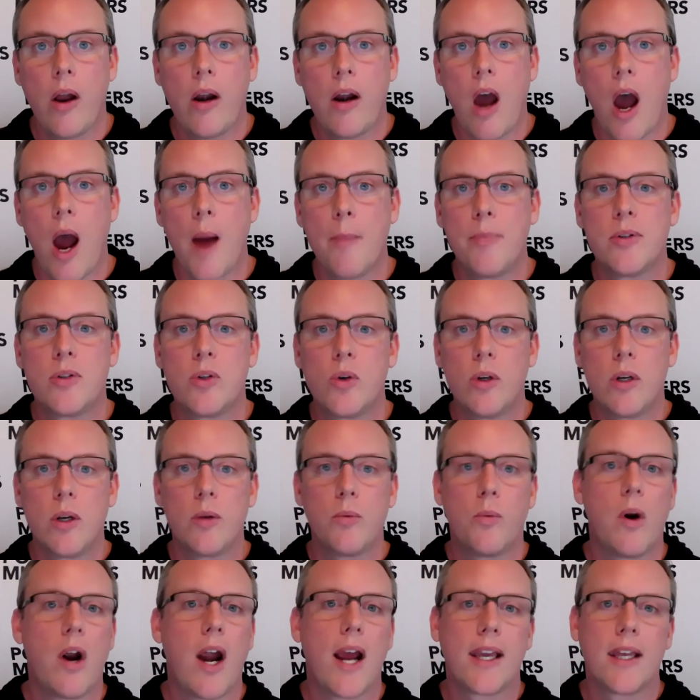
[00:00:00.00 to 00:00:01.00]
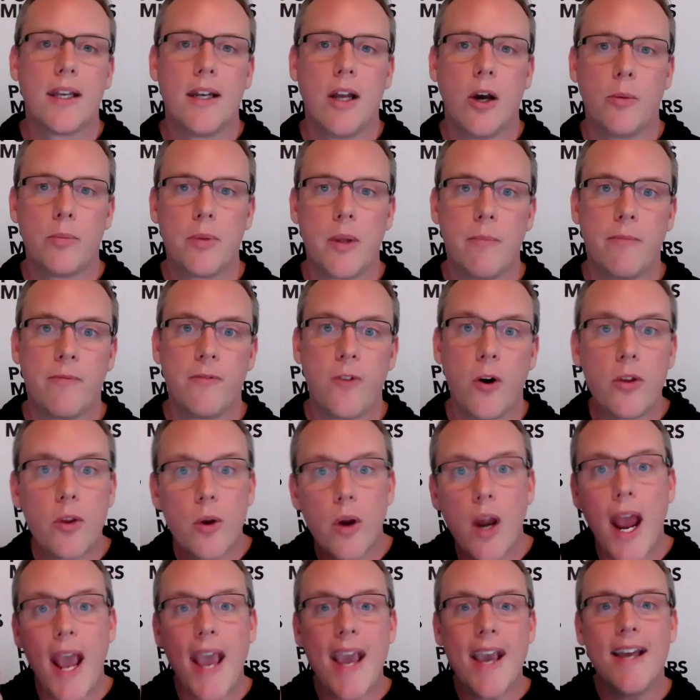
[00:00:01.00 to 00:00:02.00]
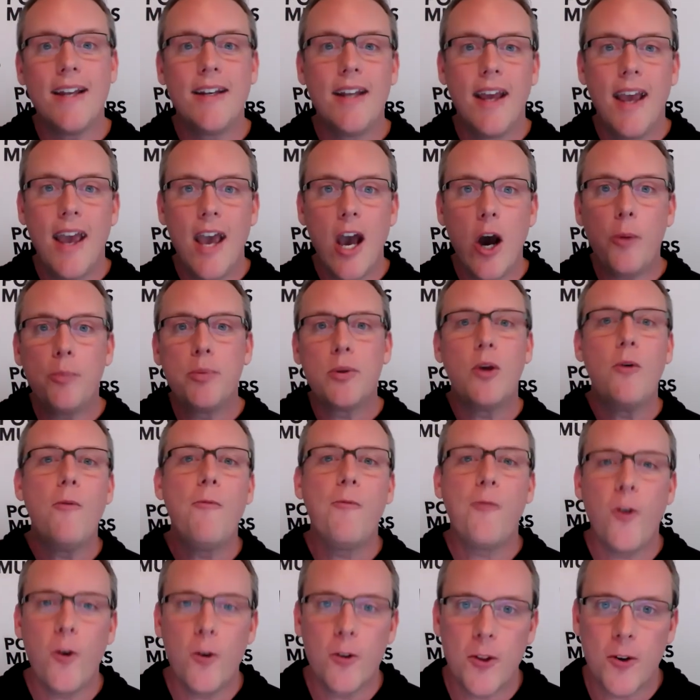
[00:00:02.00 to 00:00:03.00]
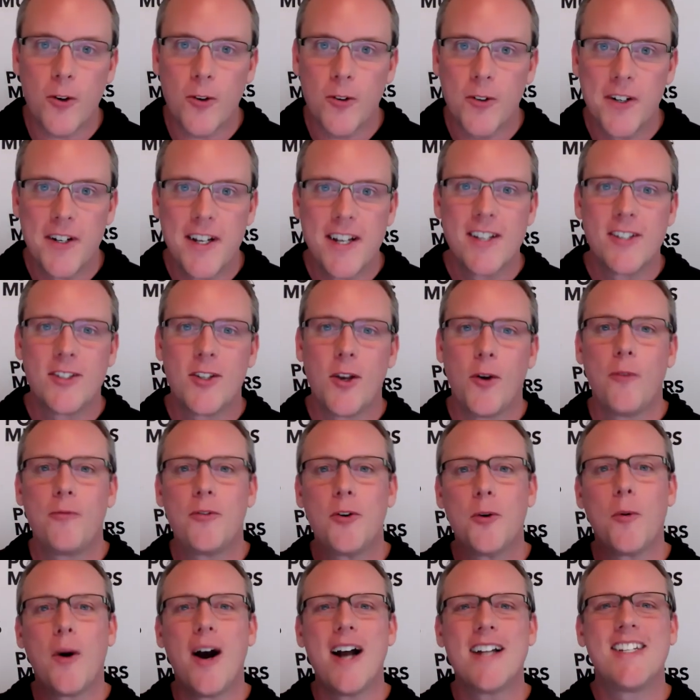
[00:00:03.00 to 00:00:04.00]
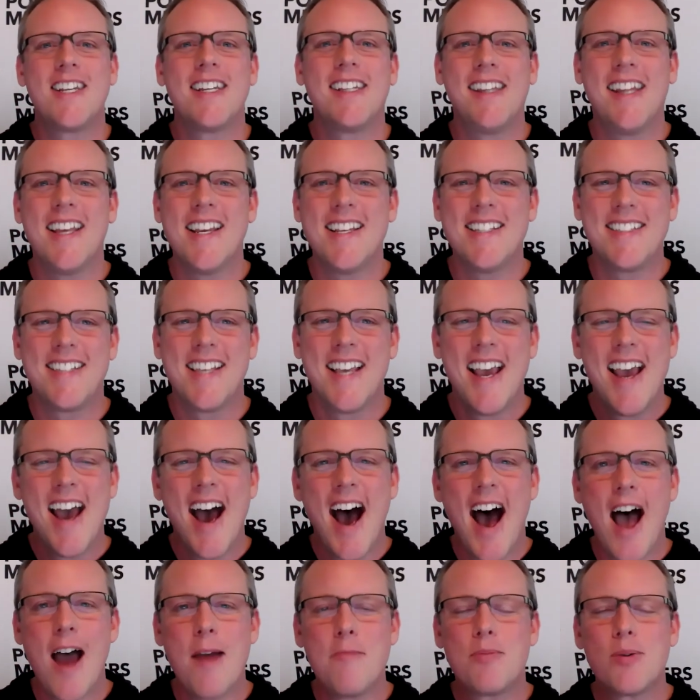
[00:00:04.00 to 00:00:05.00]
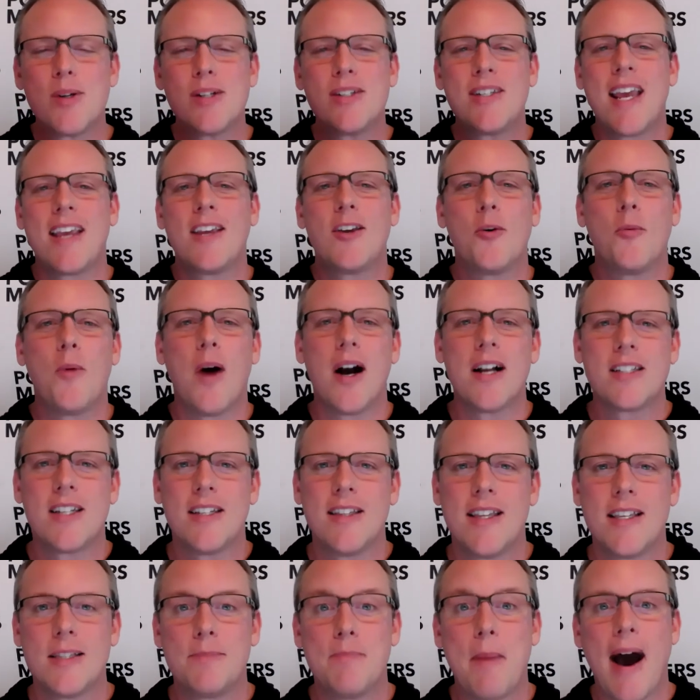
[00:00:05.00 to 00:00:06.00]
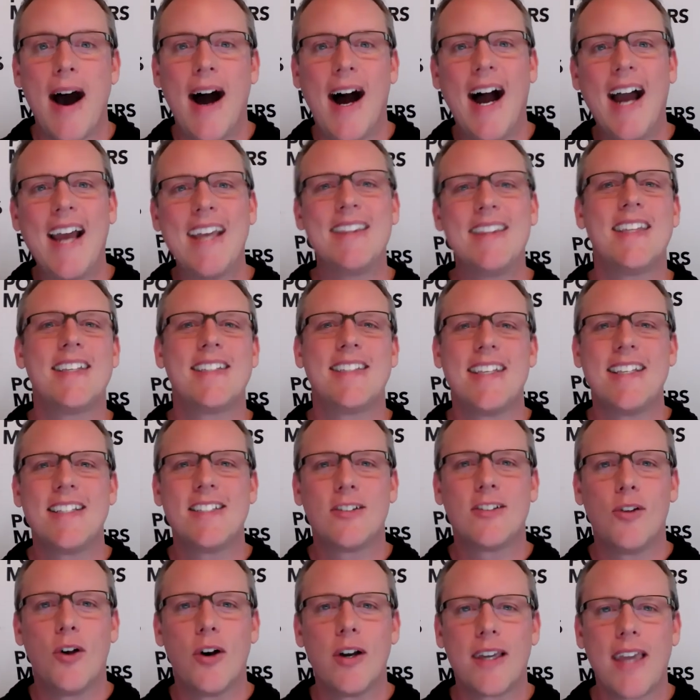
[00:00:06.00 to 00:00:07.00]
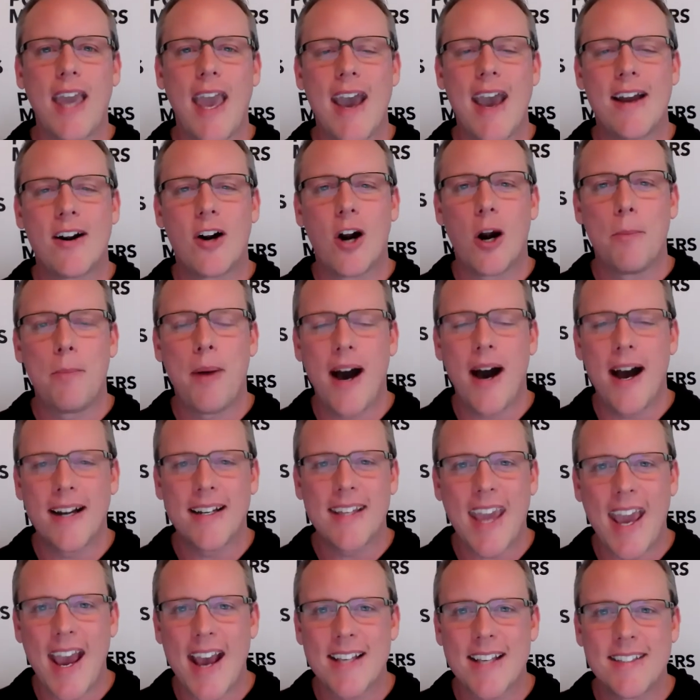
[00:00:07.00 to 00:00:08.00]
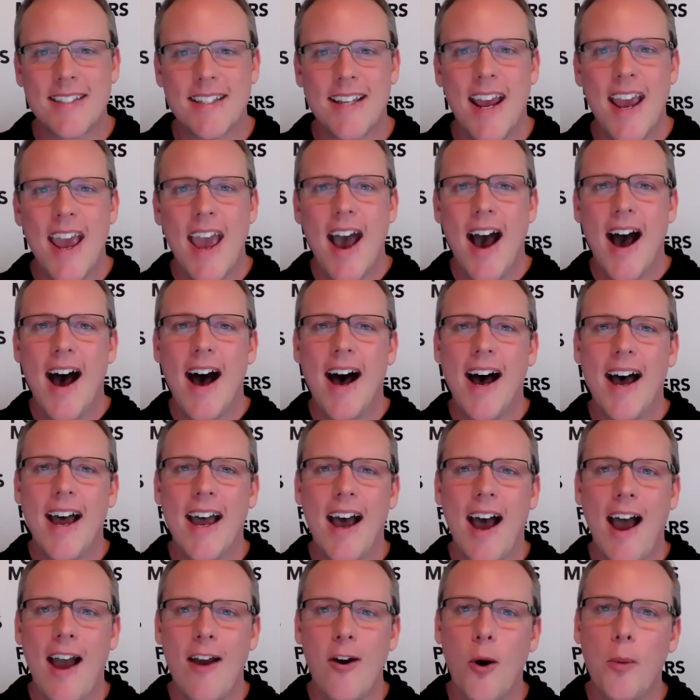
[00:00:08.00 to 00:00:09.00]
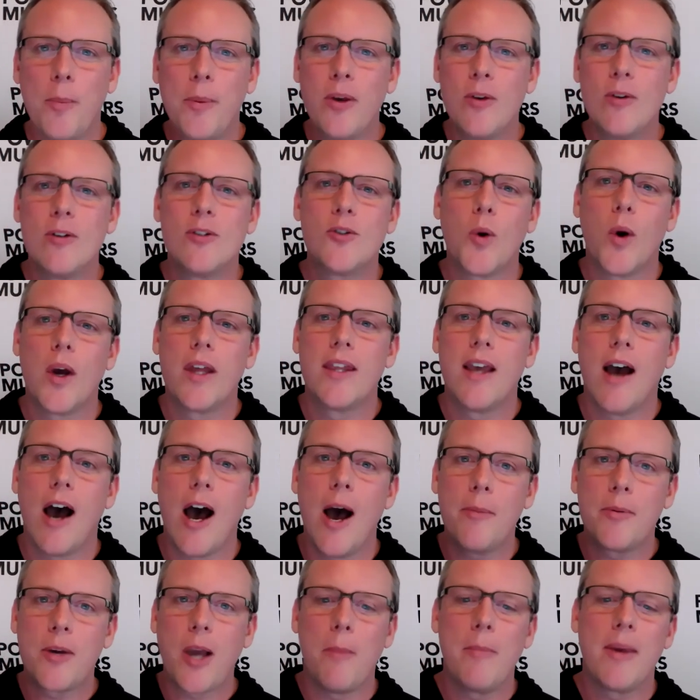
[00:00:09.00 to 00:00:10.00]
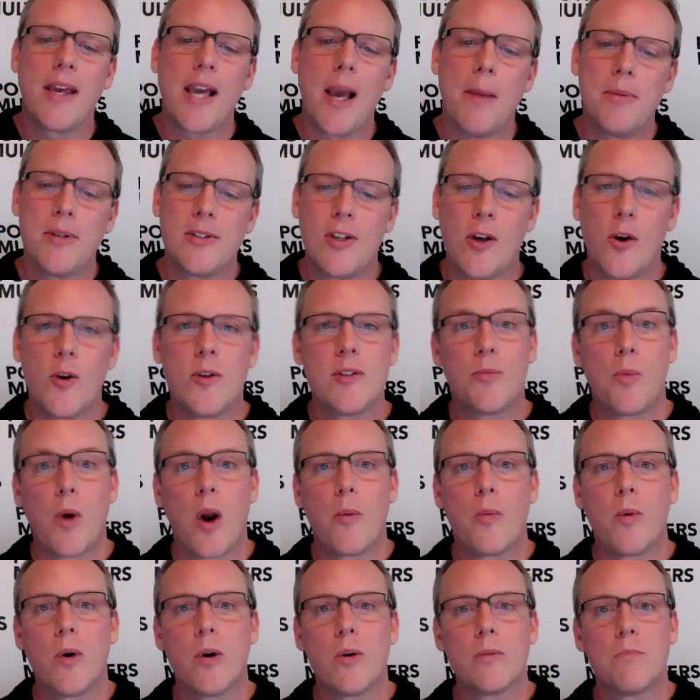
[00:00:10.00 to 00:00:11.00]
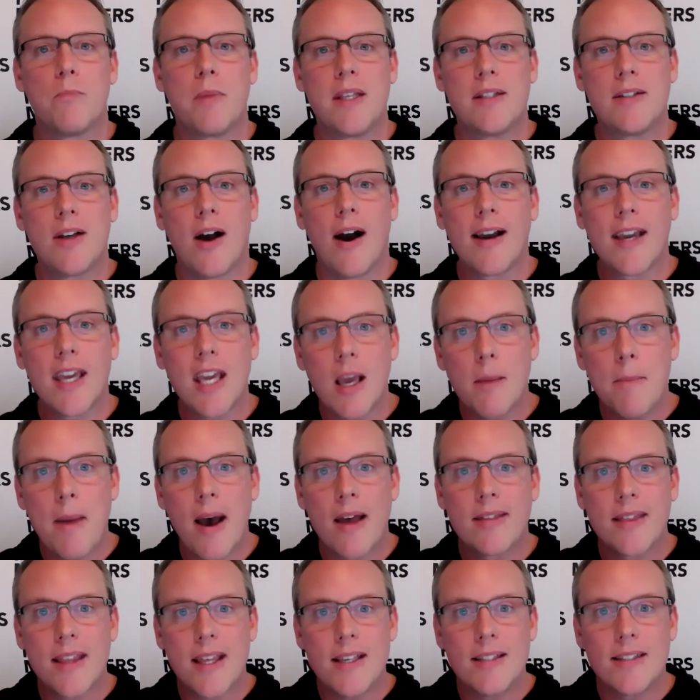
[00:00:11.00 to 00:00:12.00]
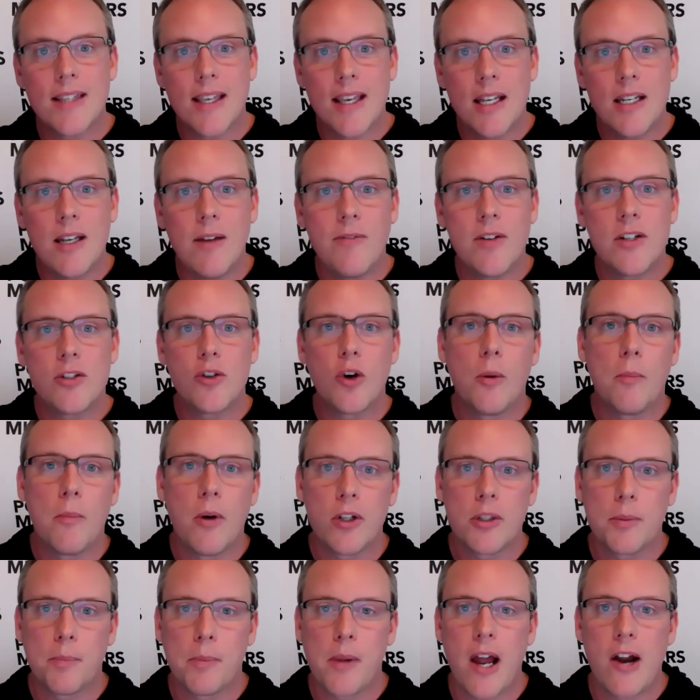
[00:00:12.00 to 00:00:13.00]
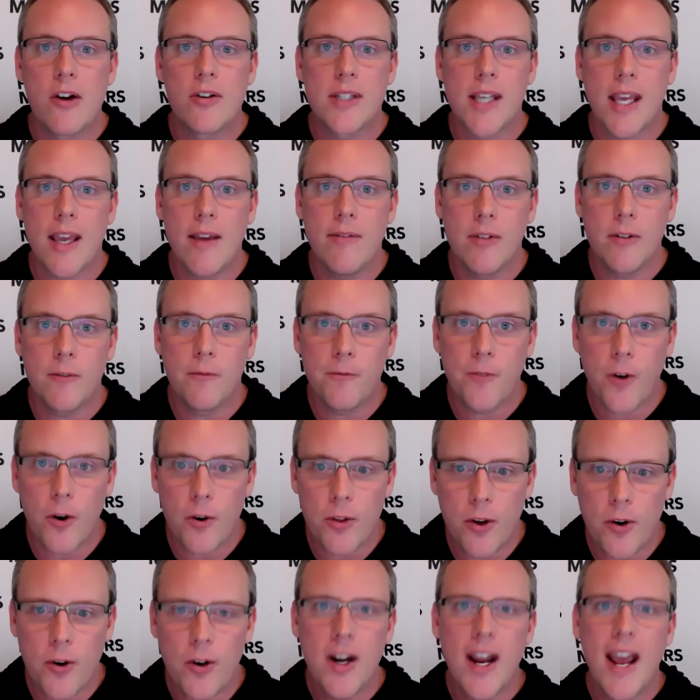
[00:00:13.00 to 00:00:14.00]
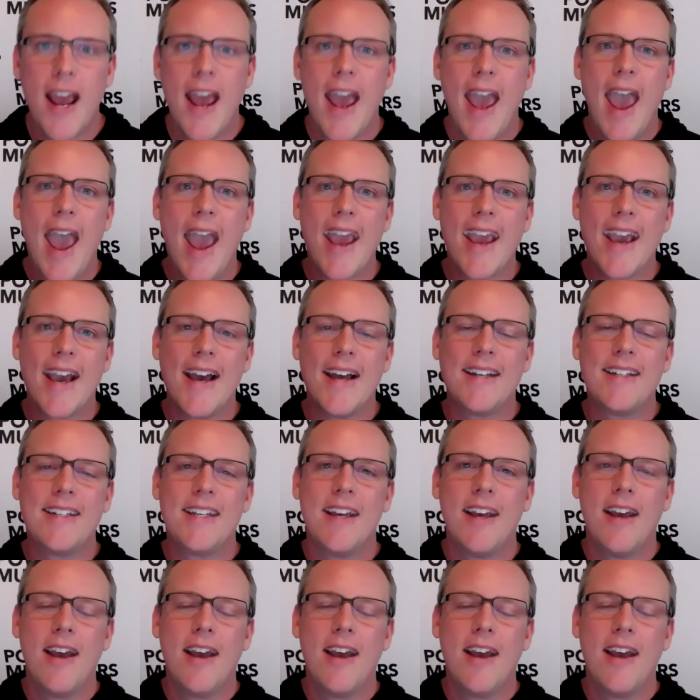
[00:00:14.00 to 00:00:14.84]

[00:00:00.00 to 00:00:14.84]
opportunity where I can help them further and help you further. So if you're watching this, I appreciate you watching this behind the scenes look at our podcast. I hope you enjoyed the upcoming episodes where we'll be talking about these individual multipliers even further and